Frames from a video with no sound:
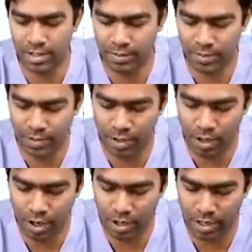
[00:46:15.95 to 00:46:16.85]
That's what we call
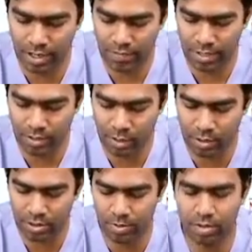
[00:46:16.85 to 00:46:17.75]
organ
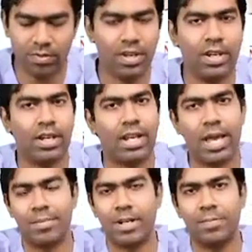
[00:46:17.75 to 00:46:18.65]
vasculosum of
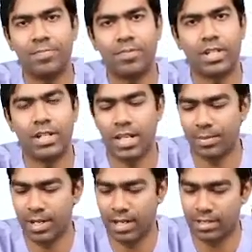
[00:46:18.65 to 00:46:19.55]
lamina
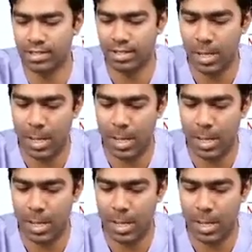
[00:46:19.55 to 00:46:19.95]
terminalis.